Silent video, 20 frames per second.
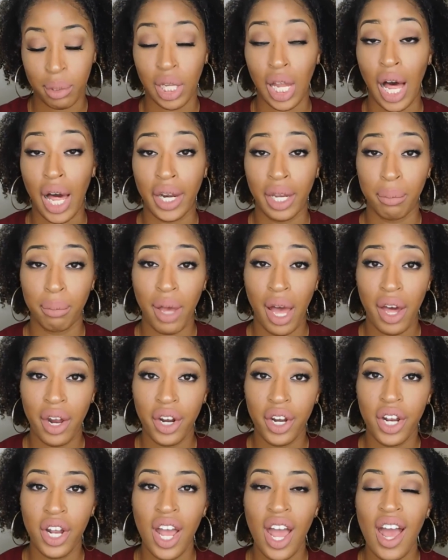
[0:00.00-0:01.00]
Blotting
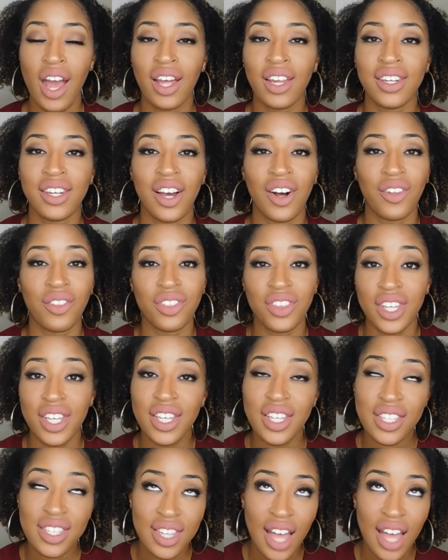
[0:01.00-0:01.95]
Powder. Now this,